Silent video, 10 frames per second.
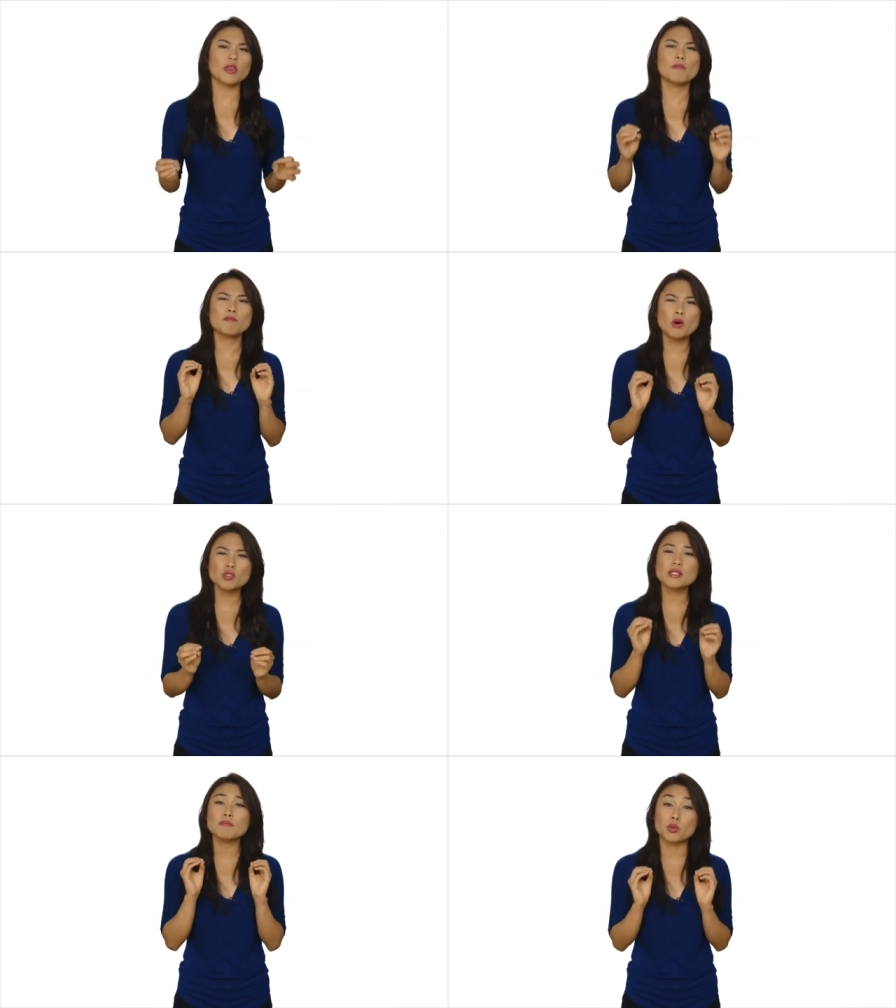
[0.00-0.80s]
the
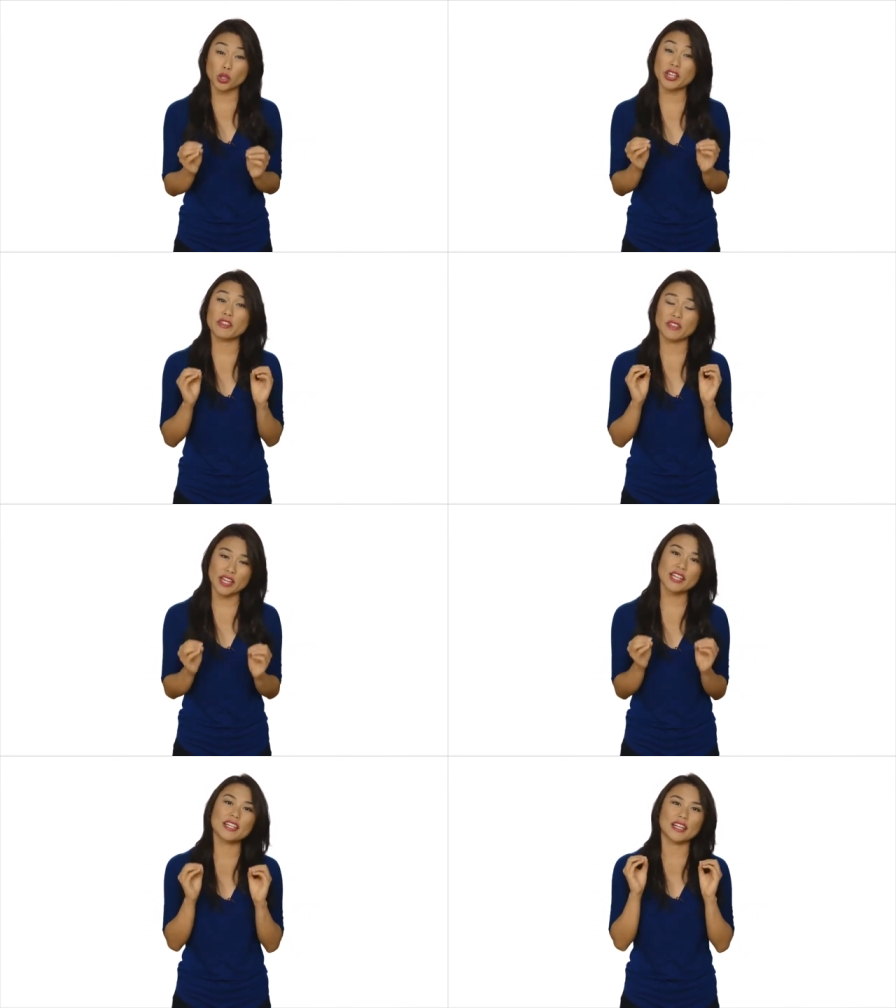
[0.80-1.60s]
most important
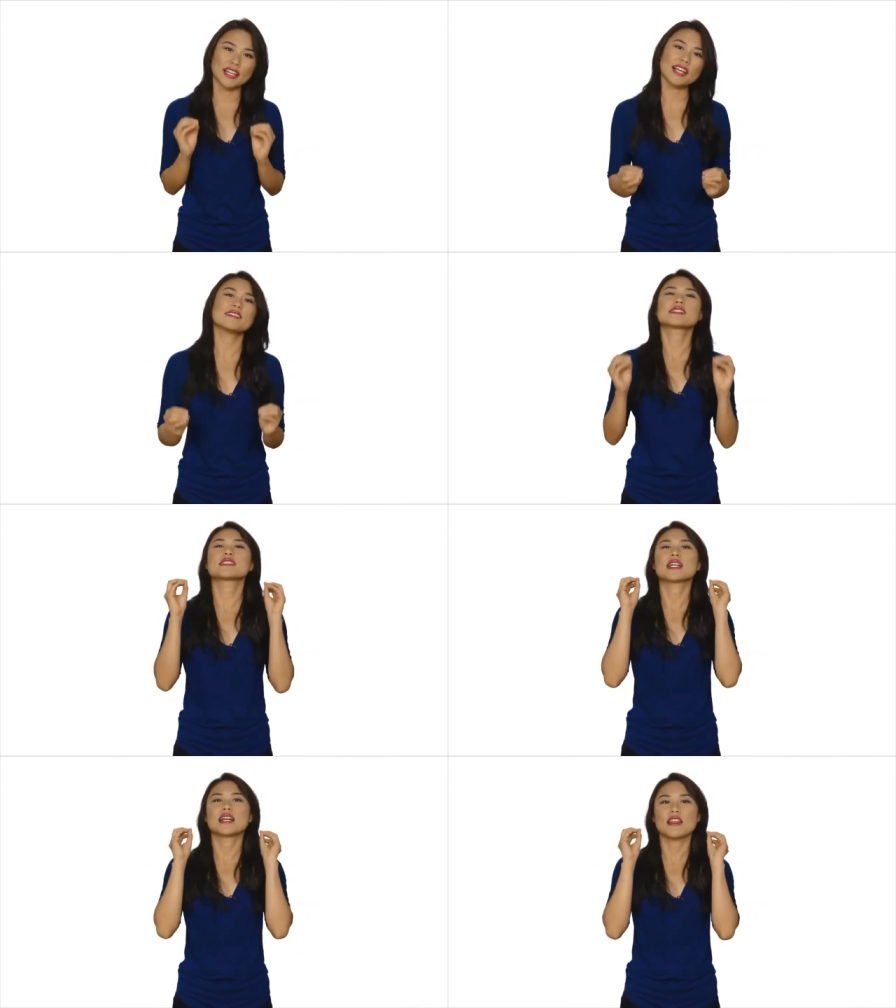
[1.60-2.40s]
thing
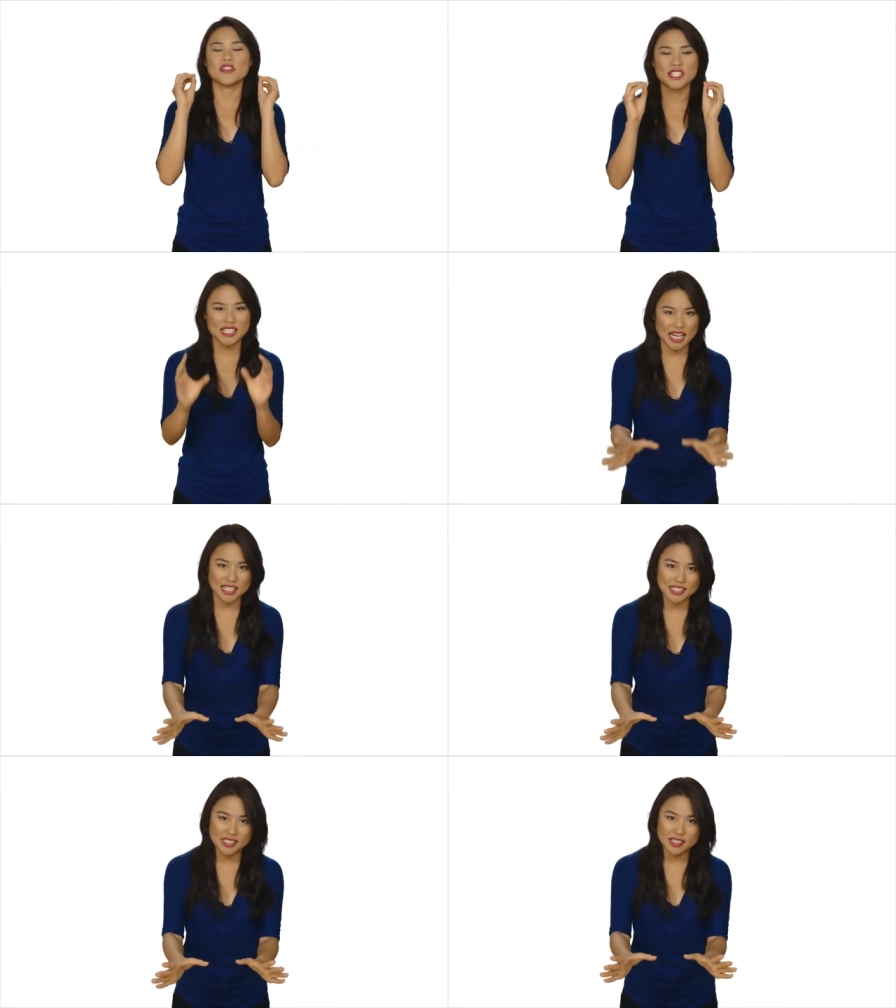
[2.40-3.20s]
is
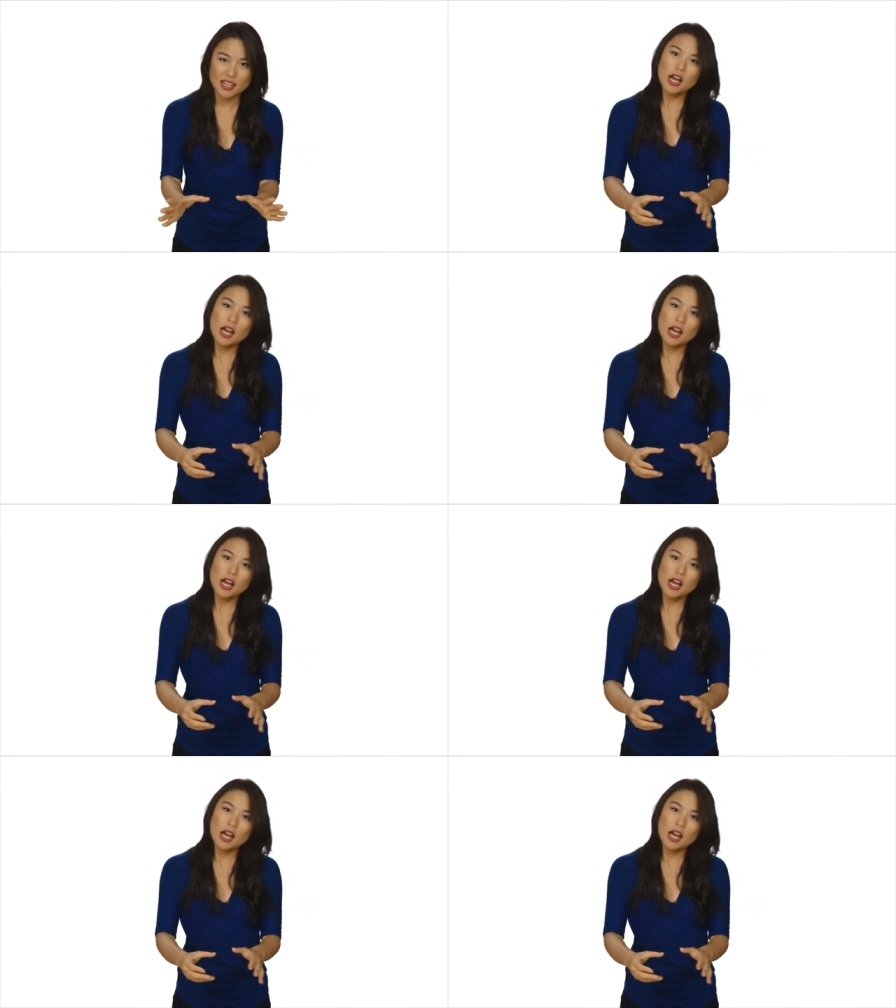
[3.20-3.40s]
taste.